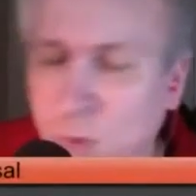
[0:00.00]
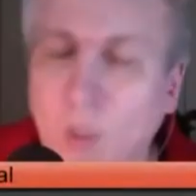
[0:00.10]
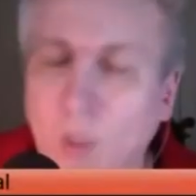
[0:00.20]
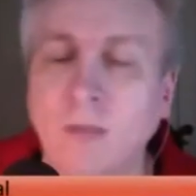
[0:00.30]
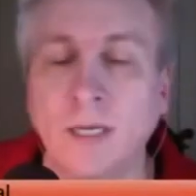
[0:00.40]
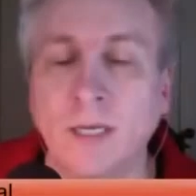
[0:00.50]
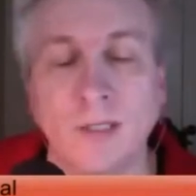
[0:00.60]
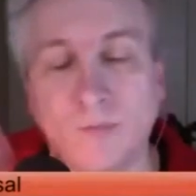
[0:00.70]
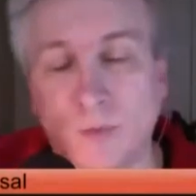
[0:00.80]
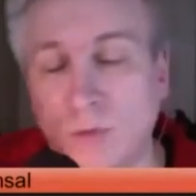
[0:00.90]
Well, I
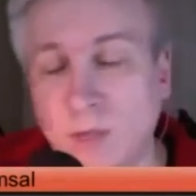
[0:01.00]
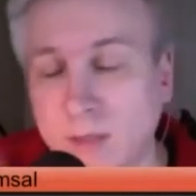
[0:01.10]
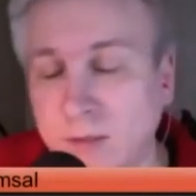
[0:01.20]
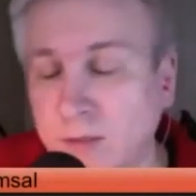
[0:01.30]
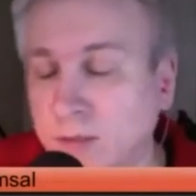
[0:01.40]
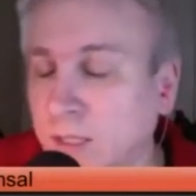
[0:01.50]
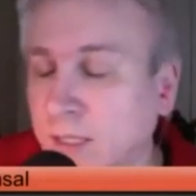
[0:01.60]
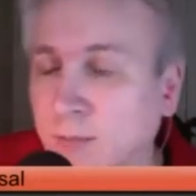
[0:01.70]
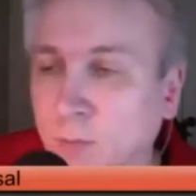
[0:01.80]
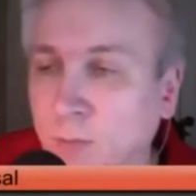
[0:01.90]
guess a few things.
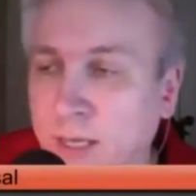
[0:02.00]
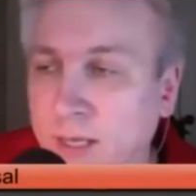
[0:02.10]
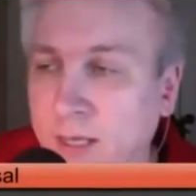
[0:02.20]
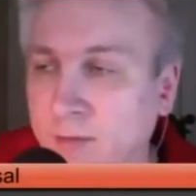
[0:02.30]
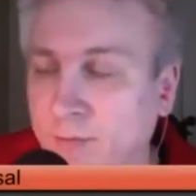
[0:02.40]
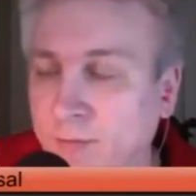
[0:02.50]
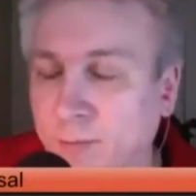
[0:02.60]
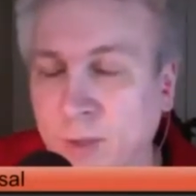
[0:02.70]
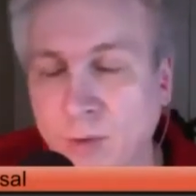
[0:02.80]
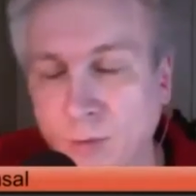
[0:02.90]
We
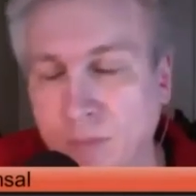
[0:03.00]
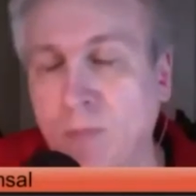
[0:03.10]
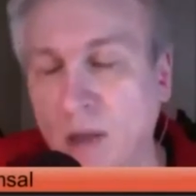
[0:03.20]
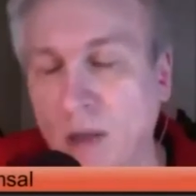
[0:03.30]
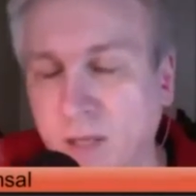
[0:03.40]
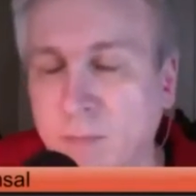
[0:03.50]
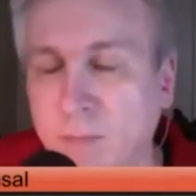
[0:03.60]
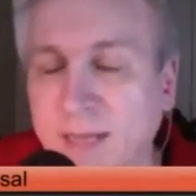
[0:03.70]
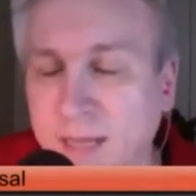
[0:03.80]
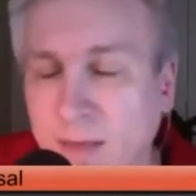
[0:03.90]
do monthly
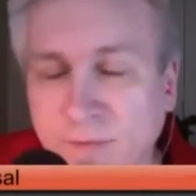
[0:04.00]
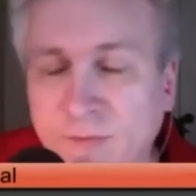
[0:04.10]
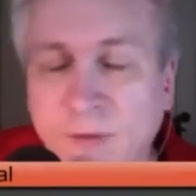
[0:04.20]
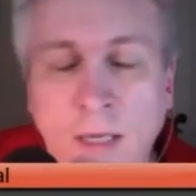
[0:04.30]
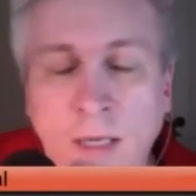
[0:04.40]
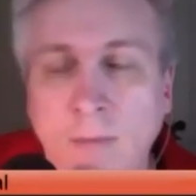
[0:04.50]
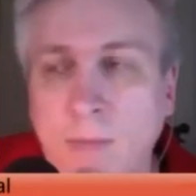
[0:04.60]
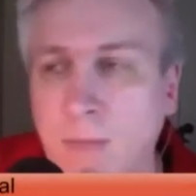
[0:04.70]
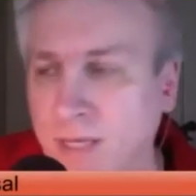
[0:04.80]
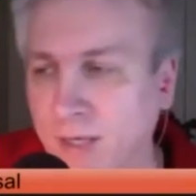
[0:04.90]
PDF
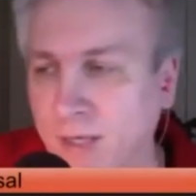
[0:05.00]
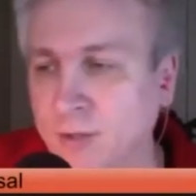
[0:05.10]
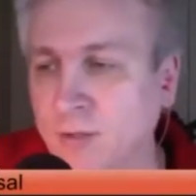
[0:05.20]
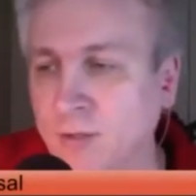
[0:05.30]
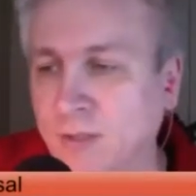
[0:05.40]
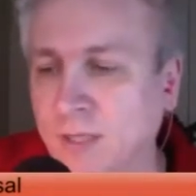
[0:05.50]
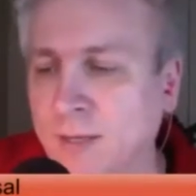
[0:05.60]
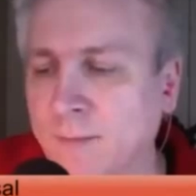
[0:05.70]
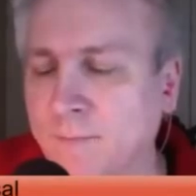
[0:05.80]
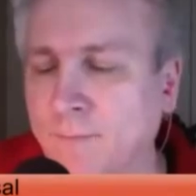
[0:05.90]
publications,
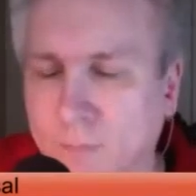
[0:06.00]
and